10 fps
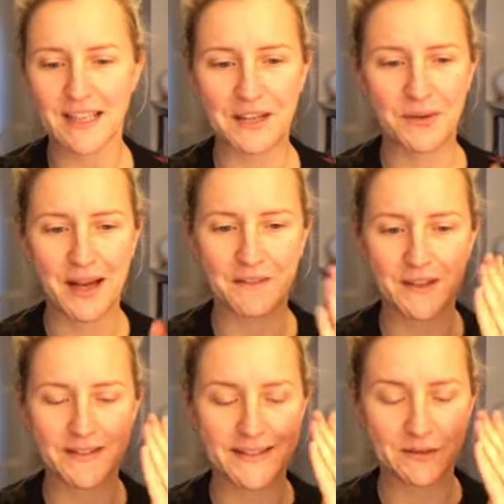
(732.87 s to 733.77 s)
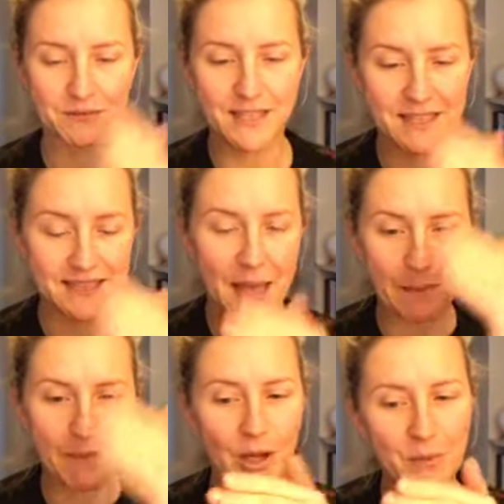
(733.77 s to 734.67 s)
and you have those little reset
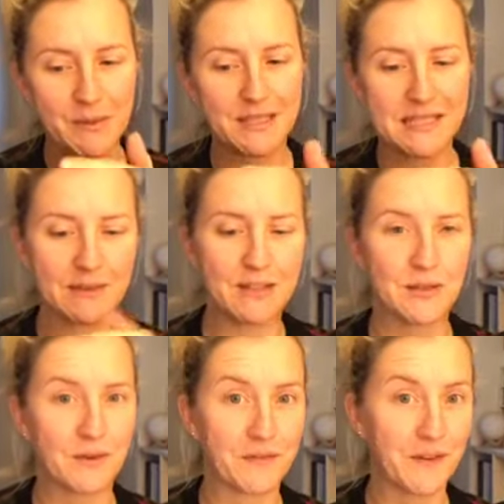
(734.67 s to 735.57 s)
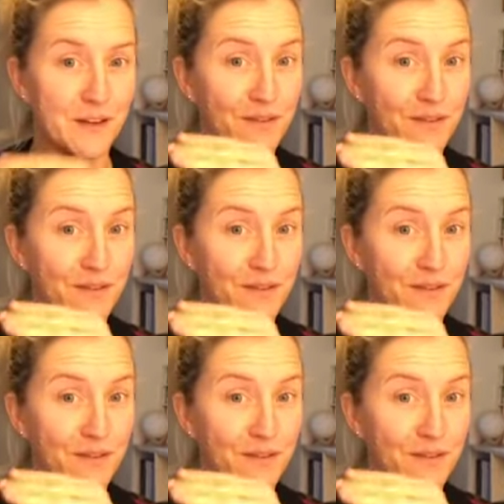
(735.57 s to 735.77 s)
moments with your 5,